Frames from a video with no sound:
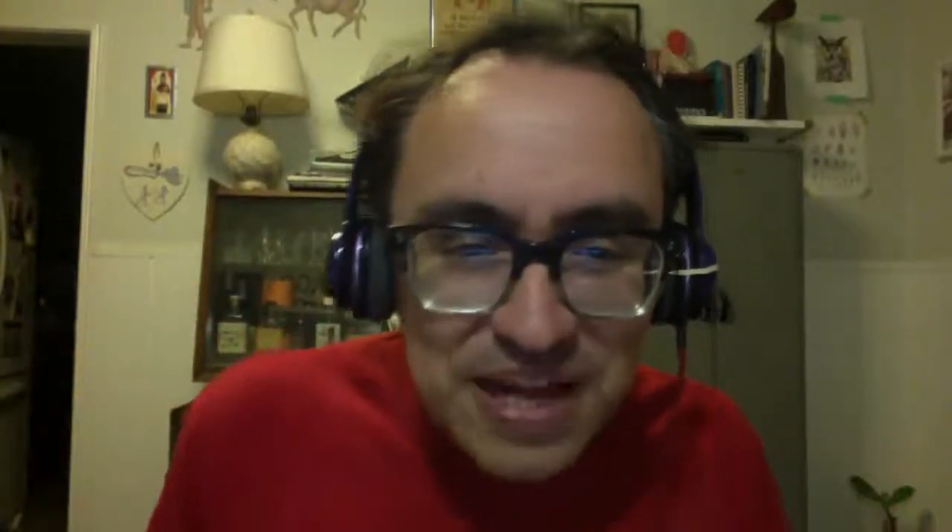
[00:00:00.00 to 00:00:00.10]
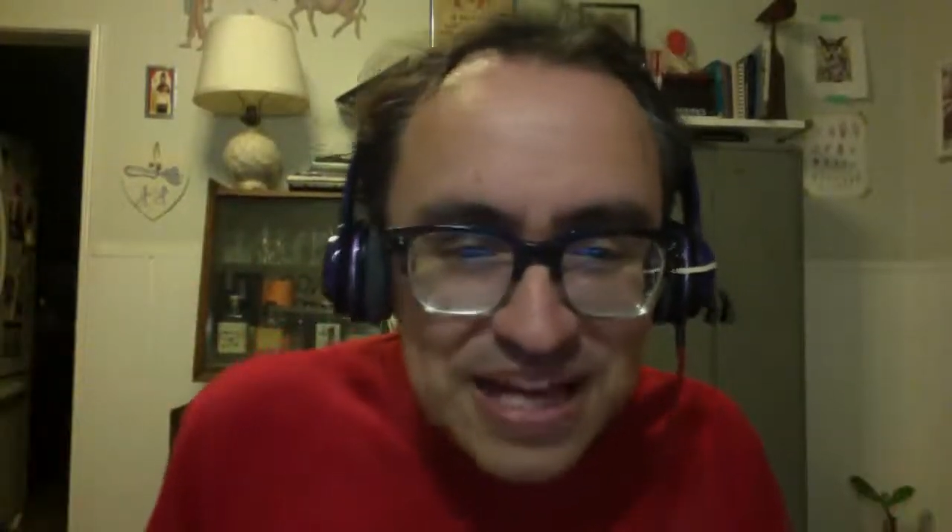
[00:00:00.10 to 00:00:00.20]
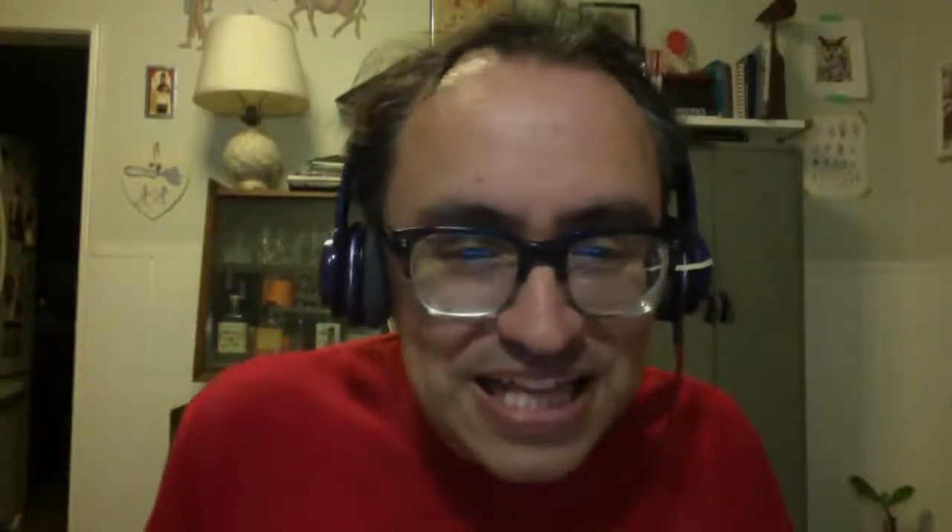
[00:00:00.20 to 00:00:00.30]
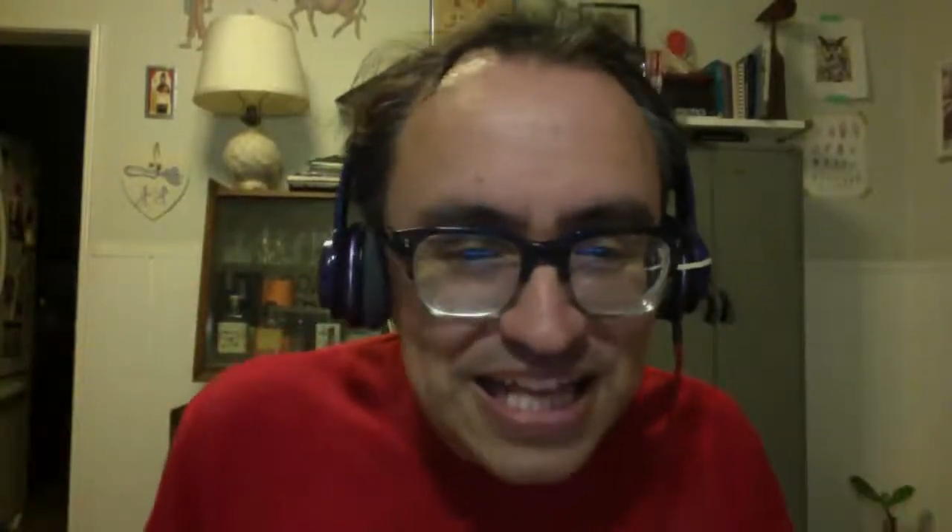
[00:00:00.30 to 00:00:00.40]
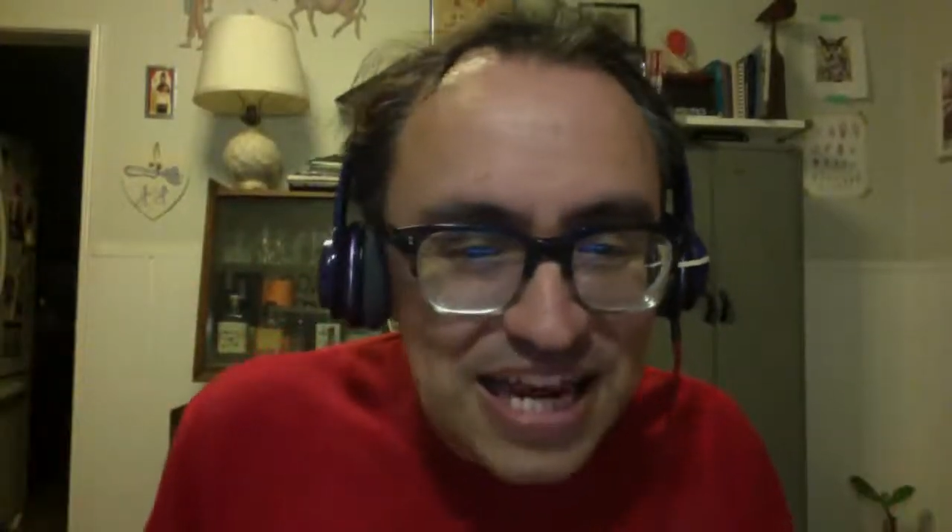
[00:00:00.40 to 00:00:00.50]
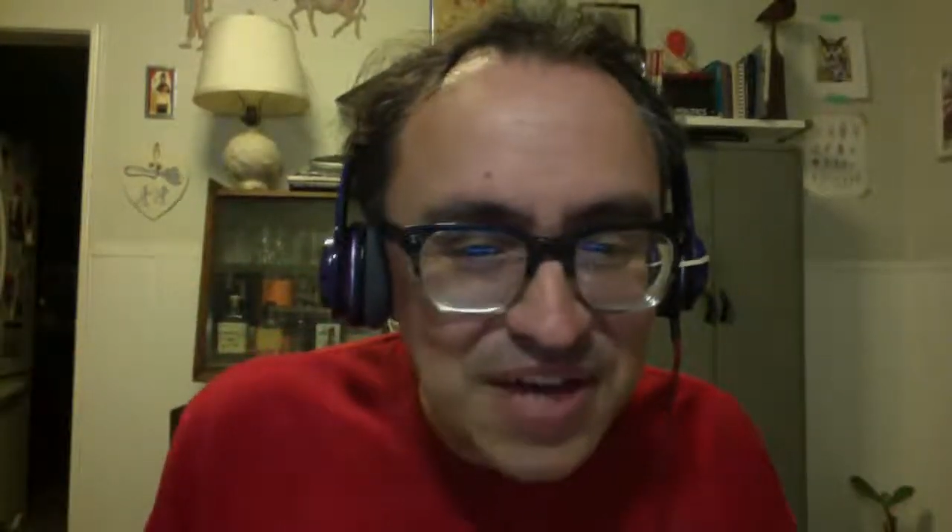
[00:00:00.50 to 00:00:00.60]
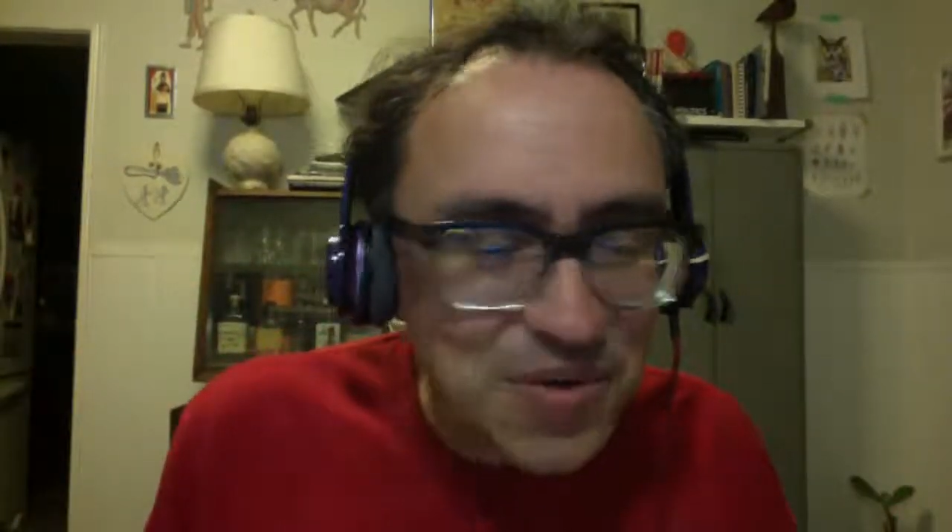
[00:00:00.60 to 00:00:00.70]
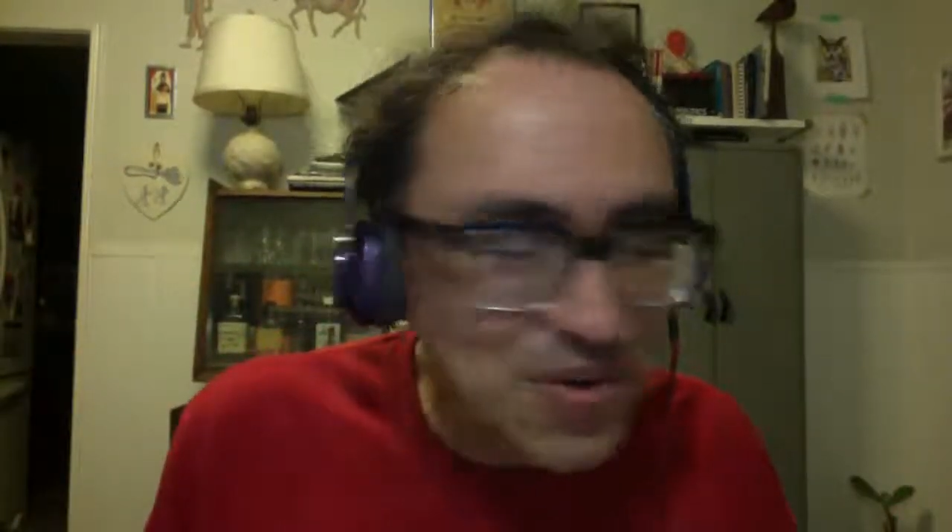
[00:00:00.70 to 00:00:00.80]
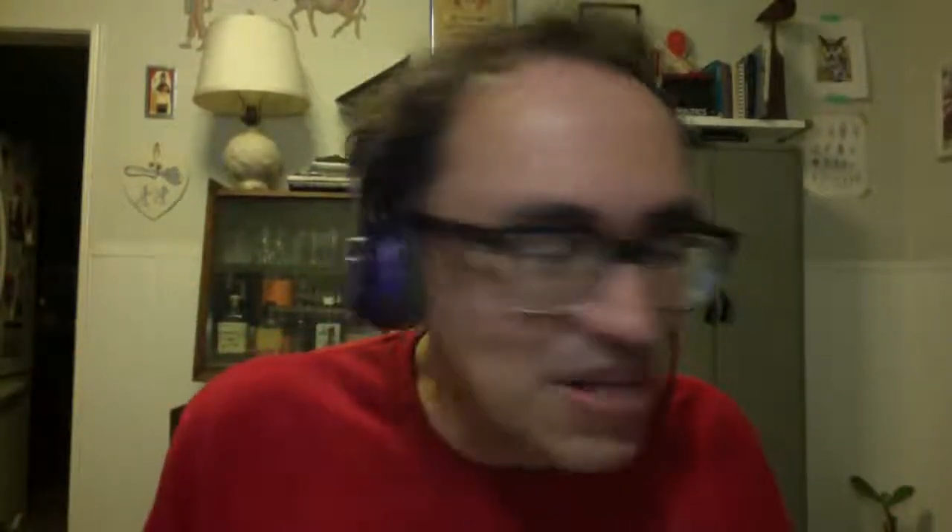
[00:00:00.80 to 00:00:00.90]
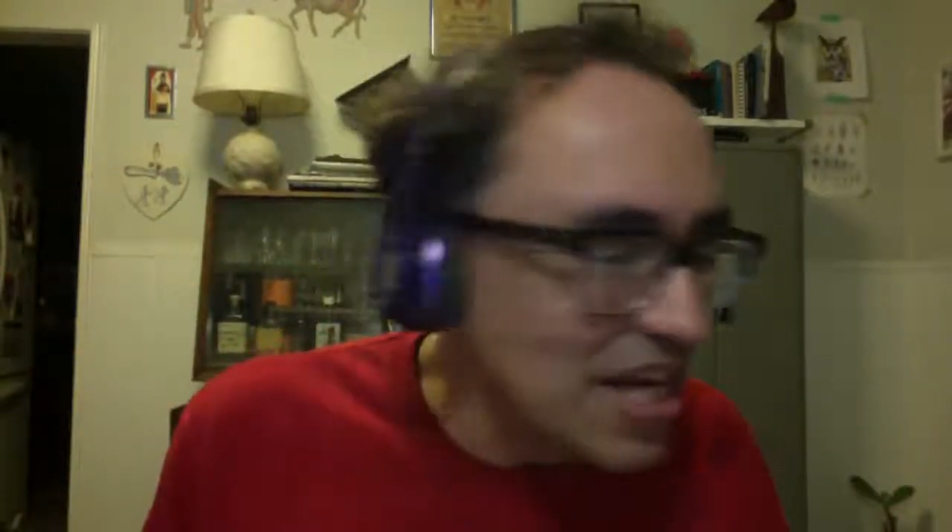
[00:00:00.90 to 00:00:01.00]
Grítale
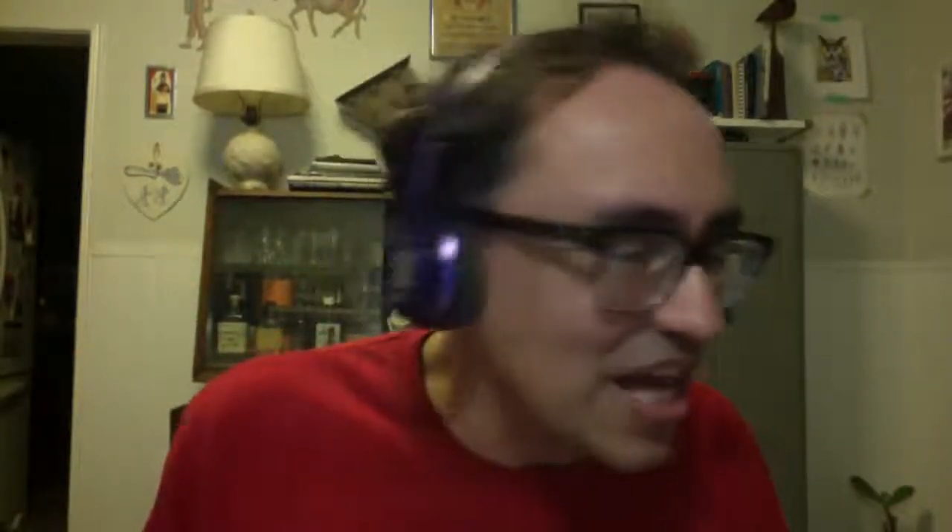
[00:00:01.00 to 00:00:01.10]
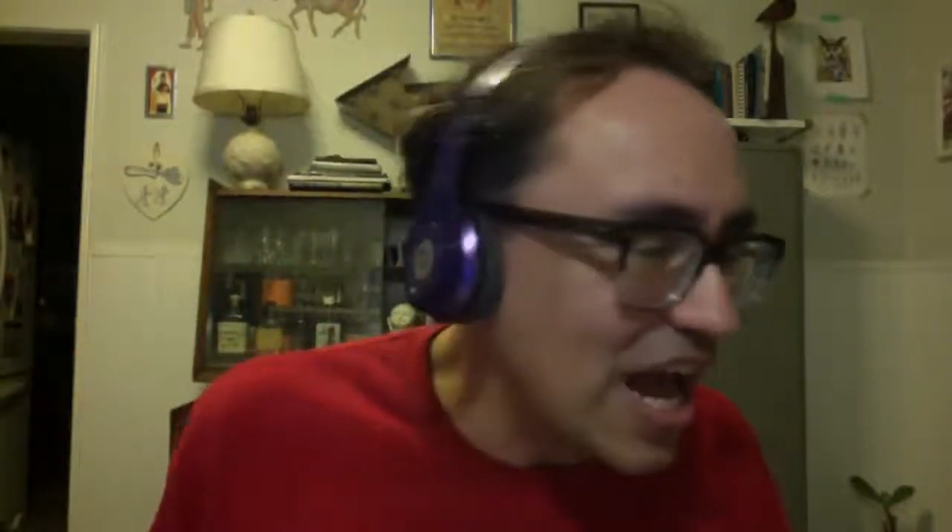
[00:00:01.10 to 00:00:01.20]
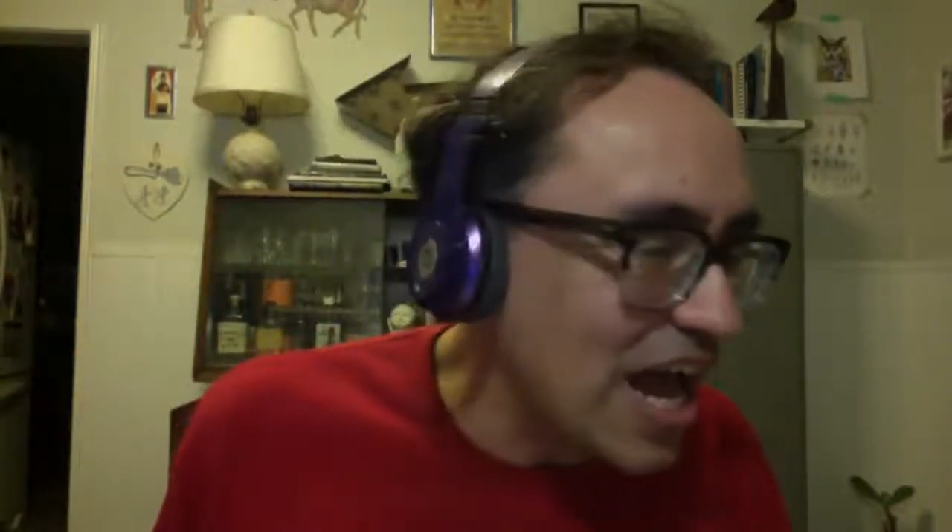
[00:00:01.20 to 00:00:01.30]
Guti.